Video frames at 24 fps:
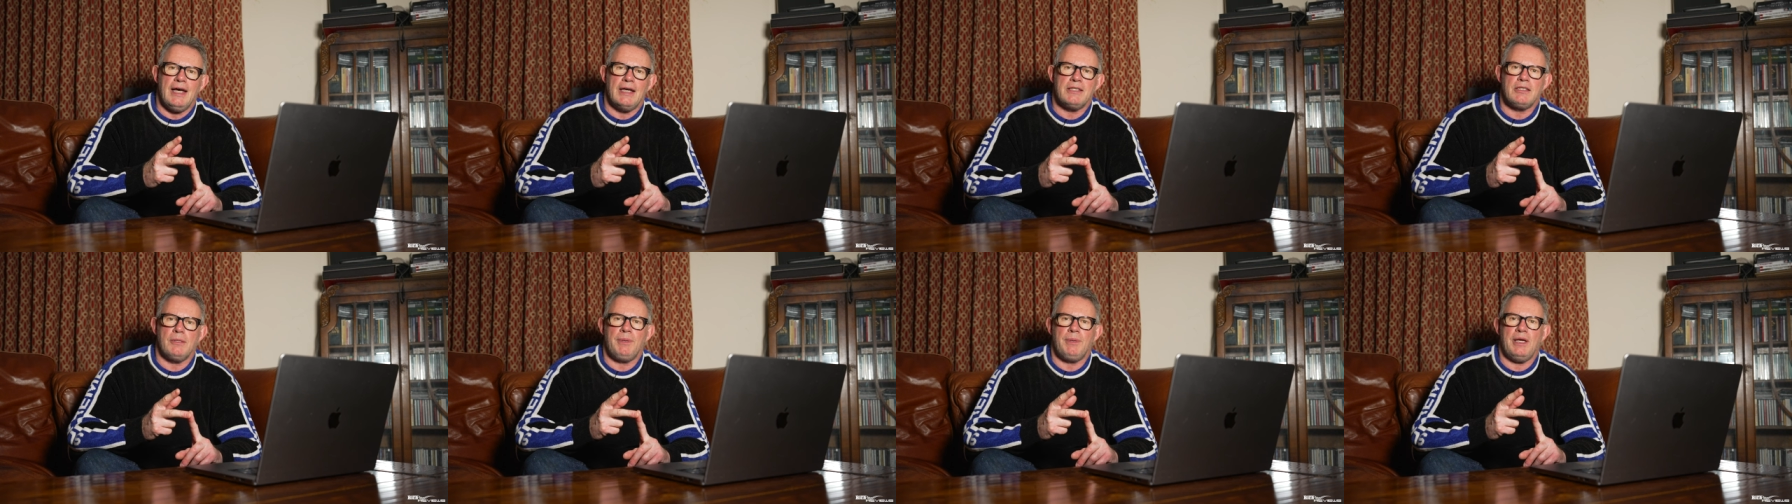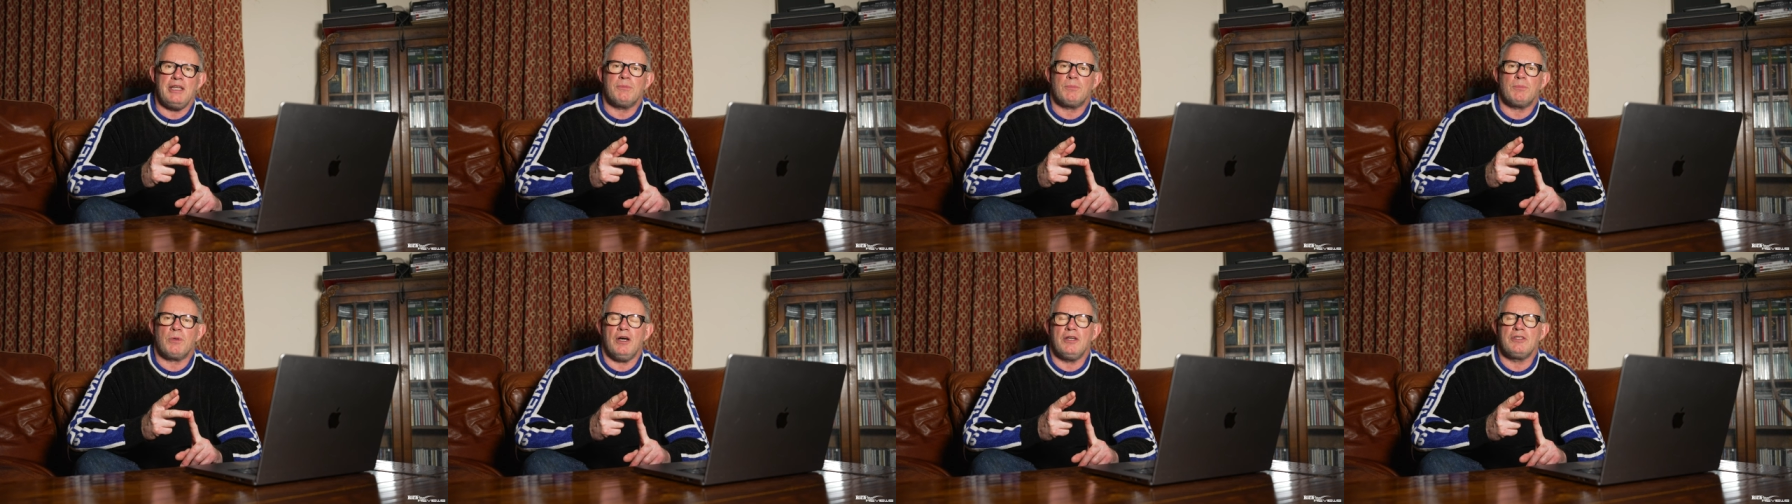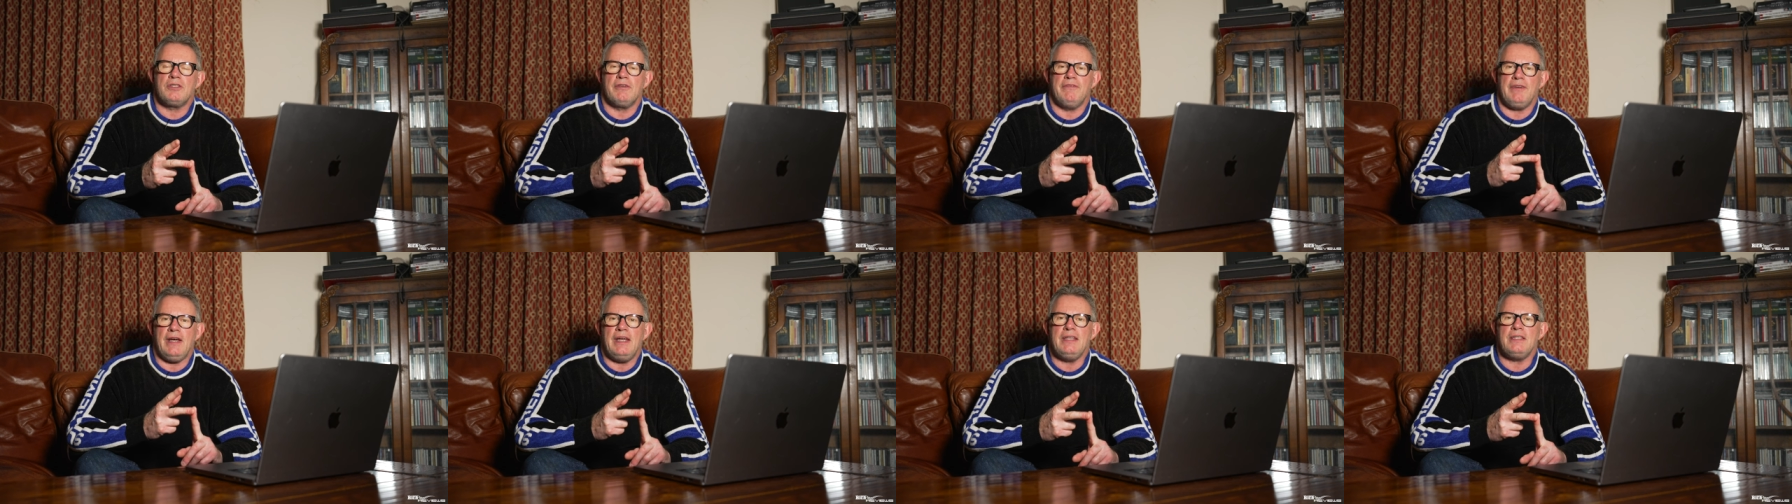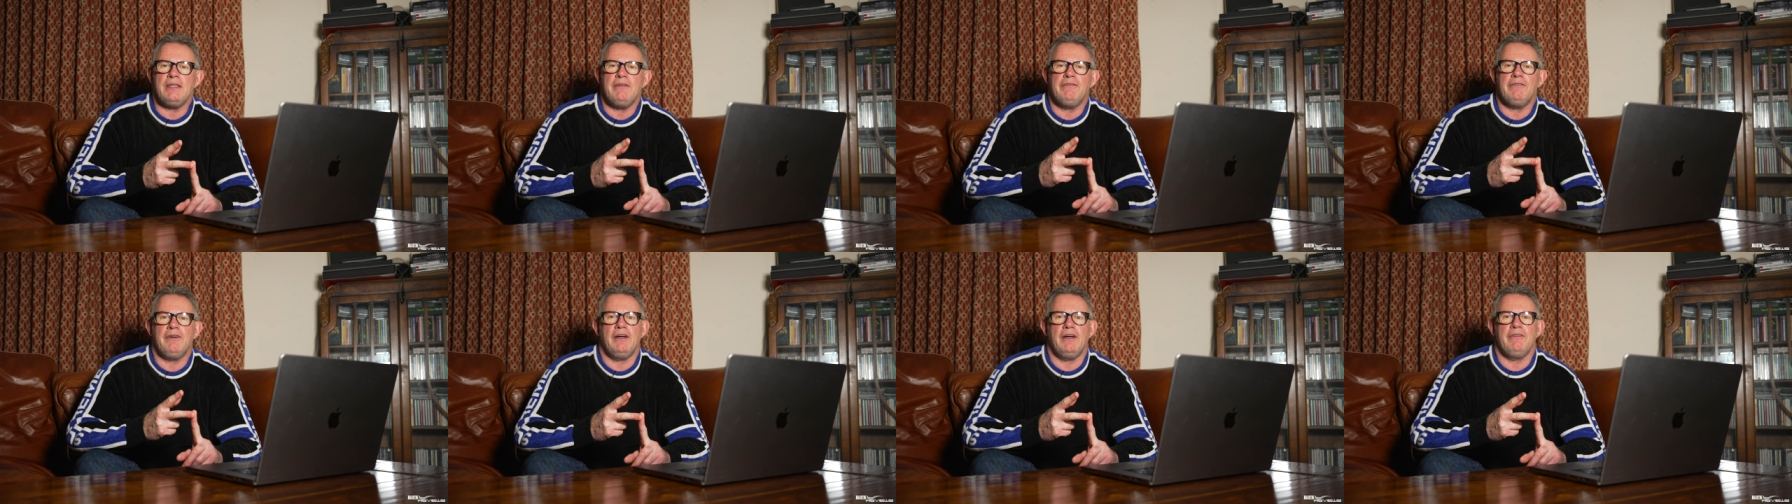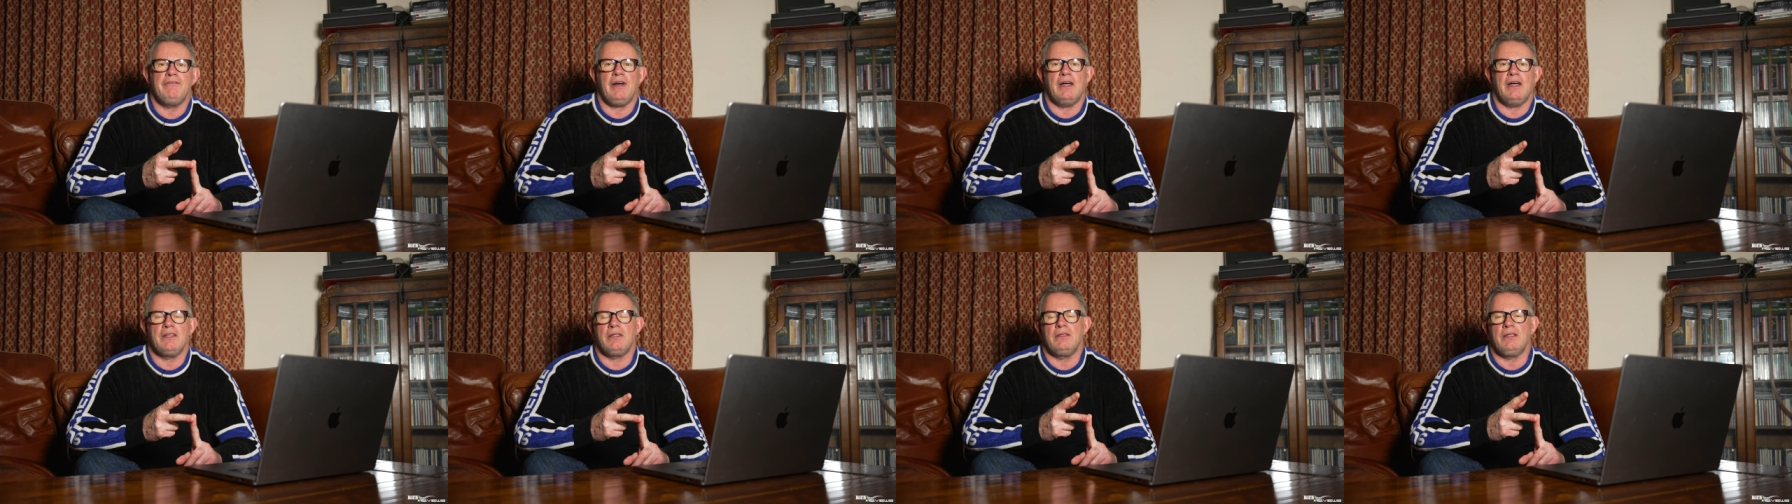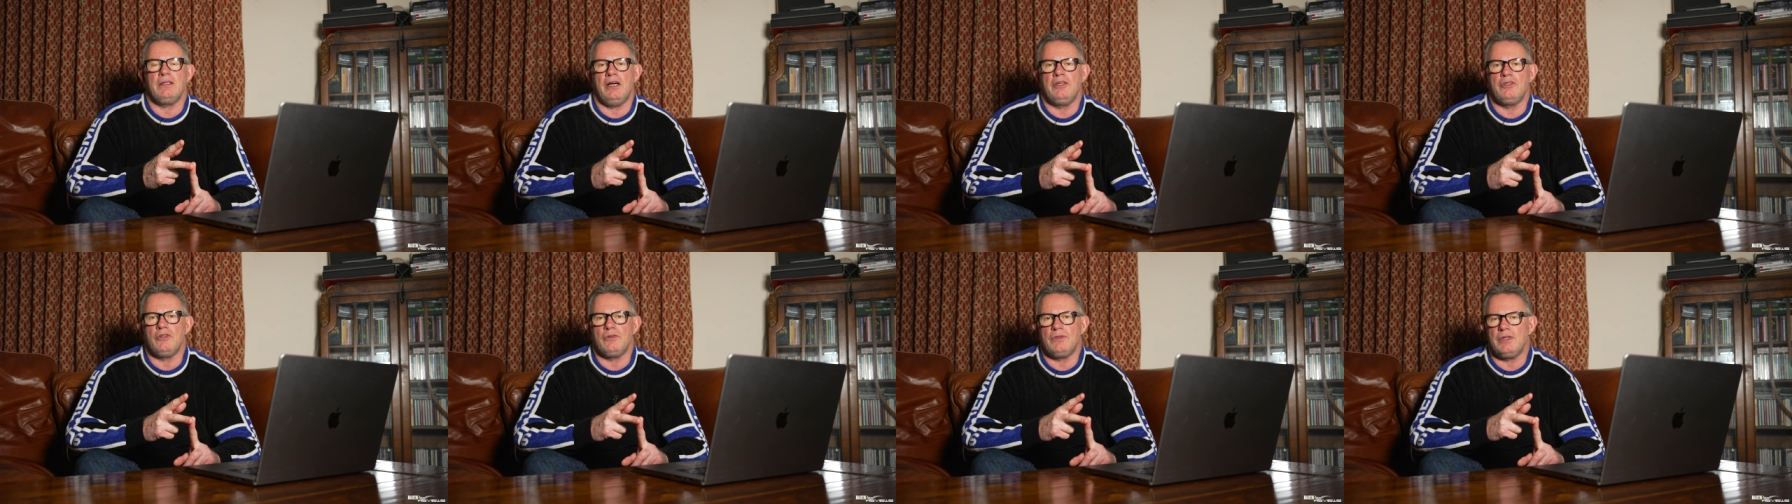has a base price of
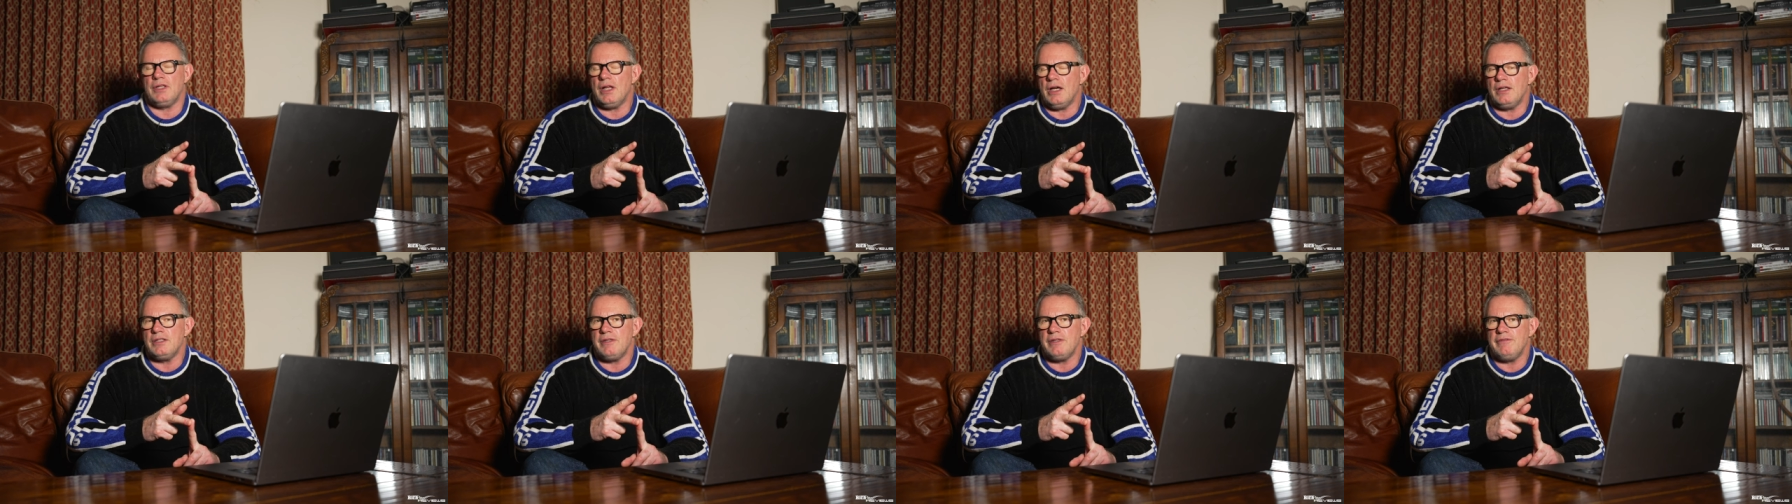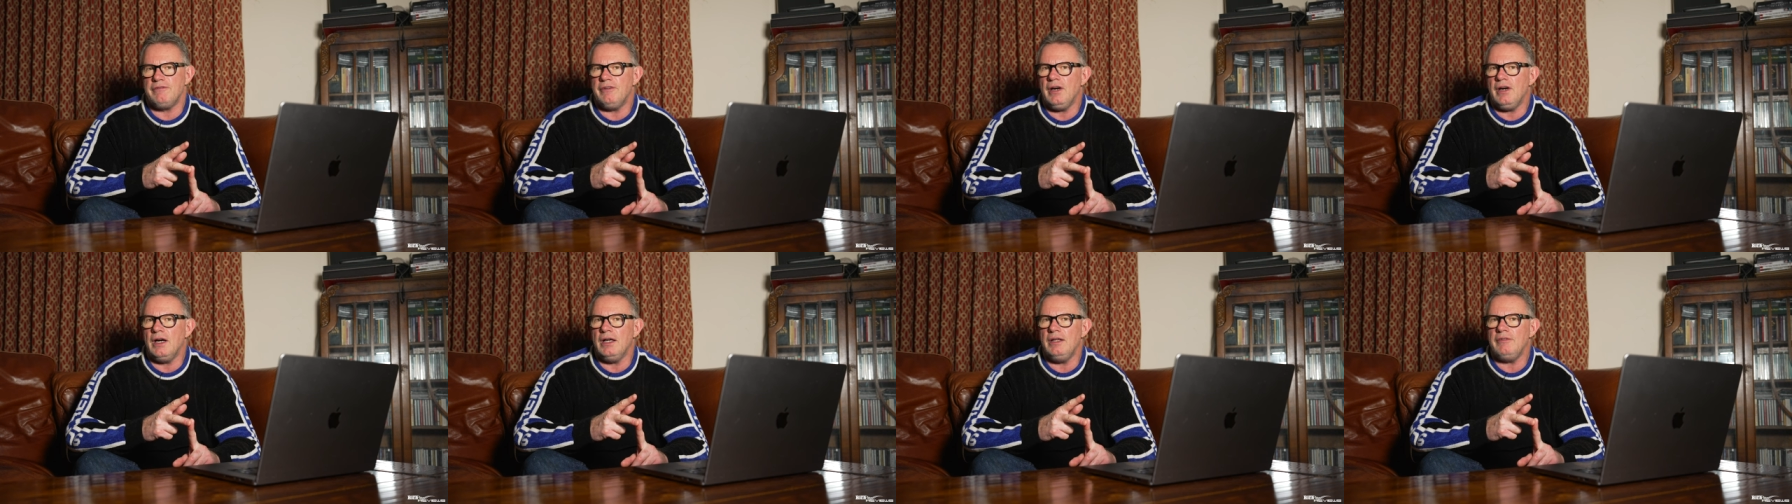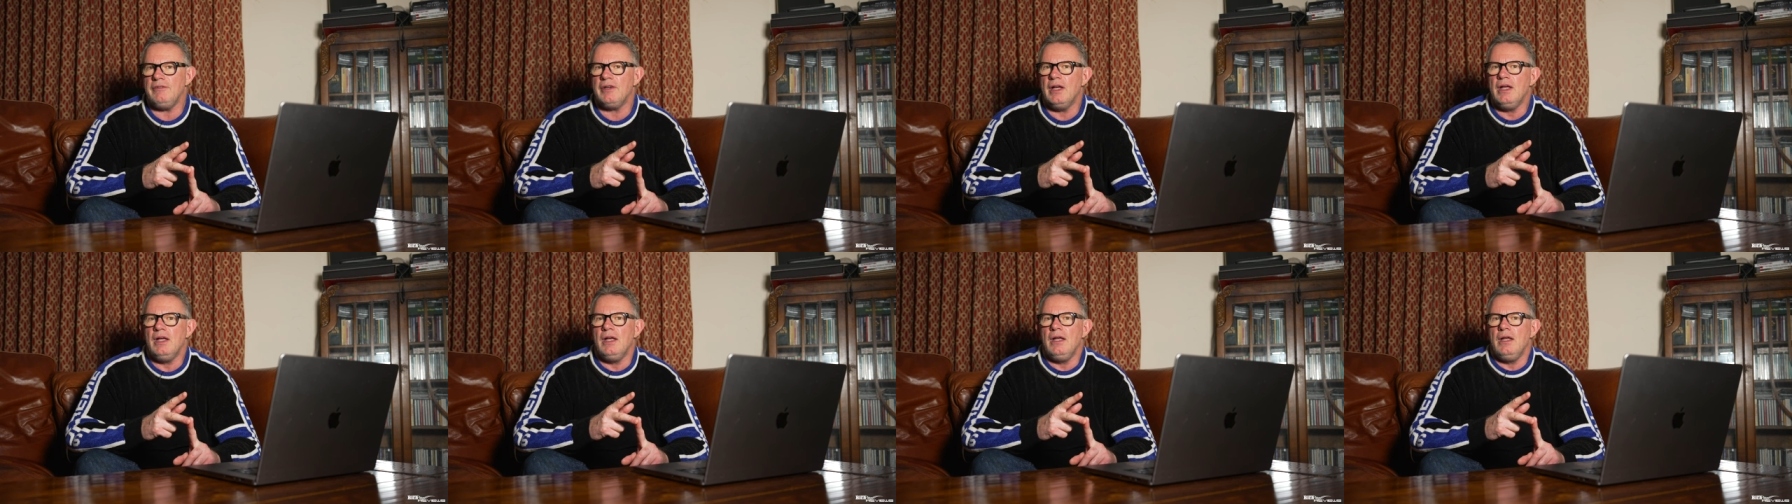85,995